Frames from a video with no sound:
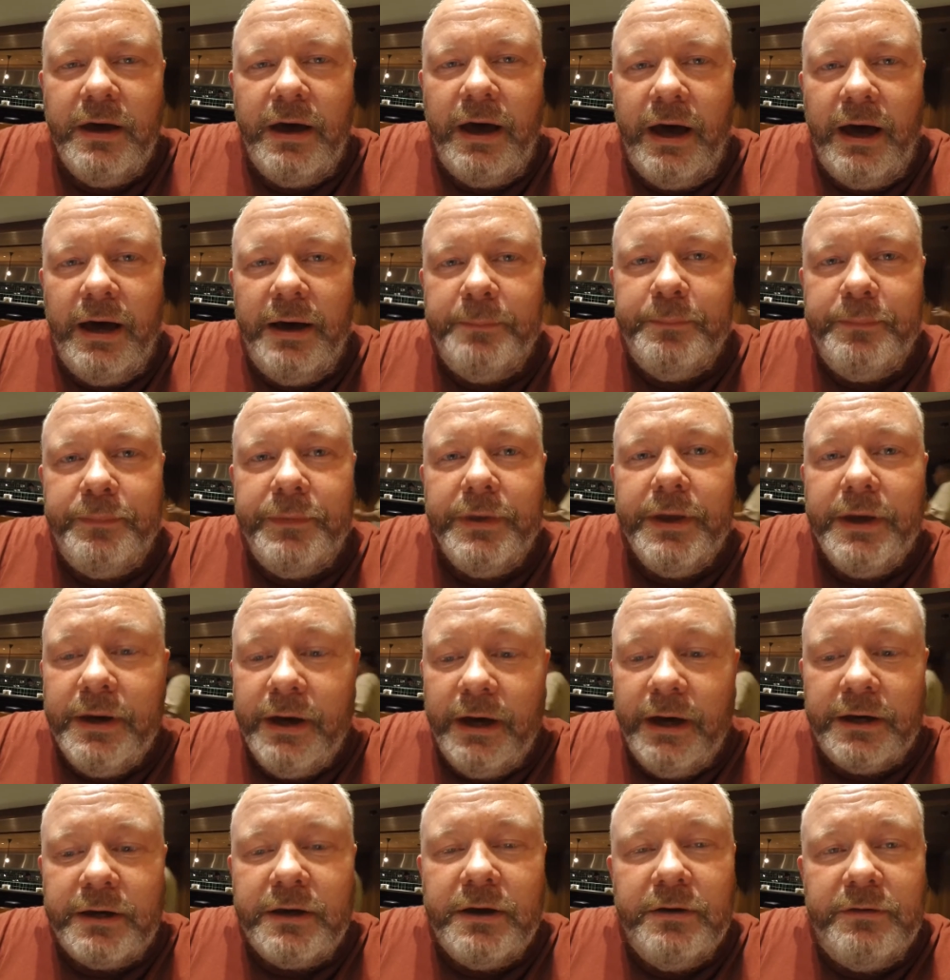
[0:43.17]

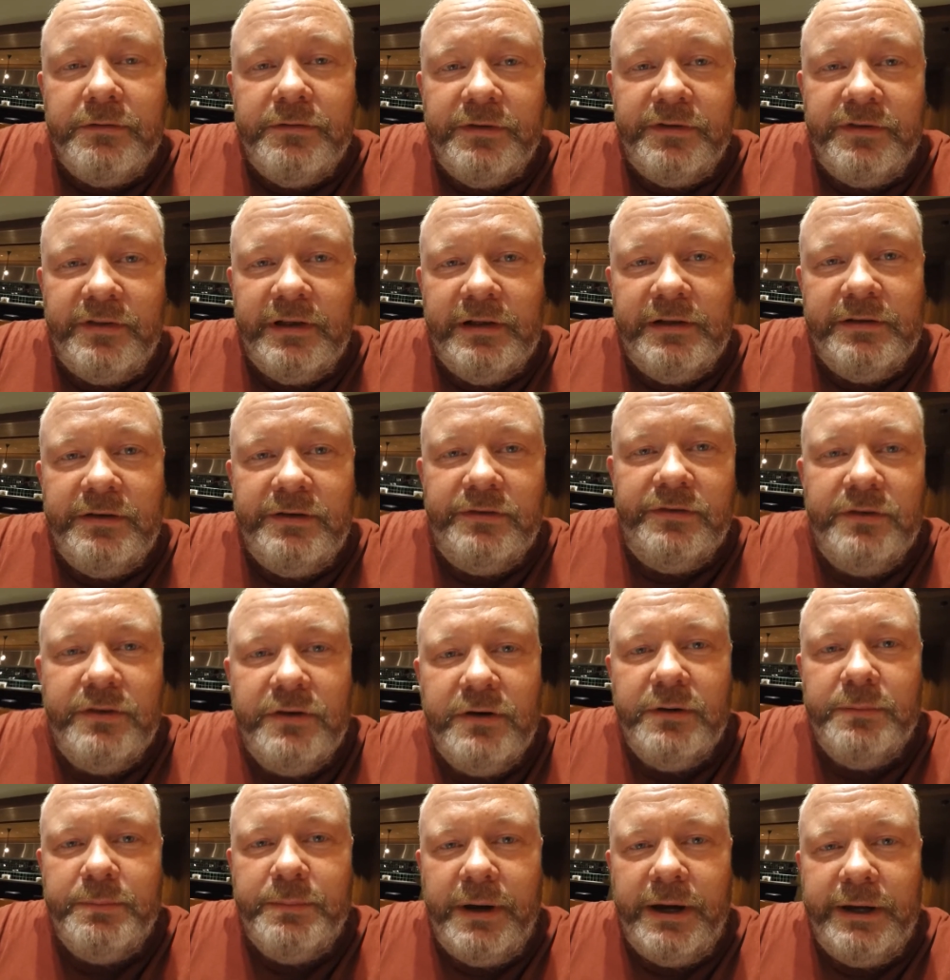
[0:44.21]
And good facilities and
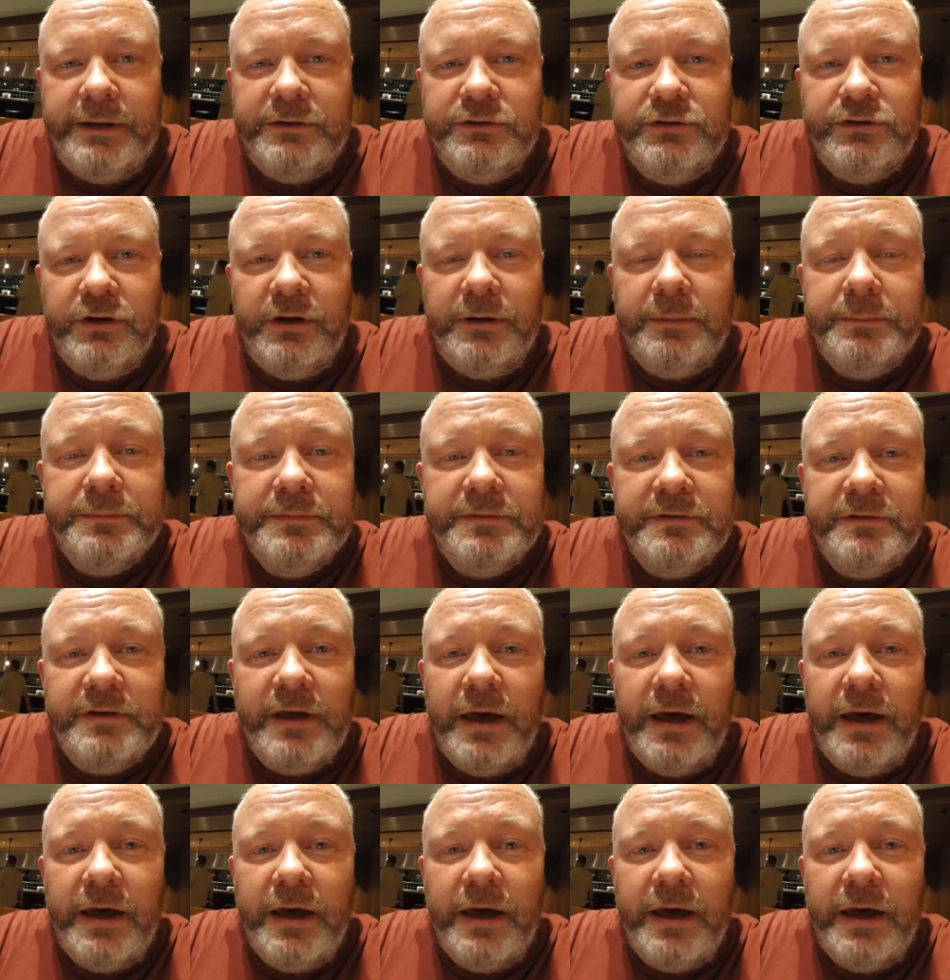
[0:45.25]
good bike shops,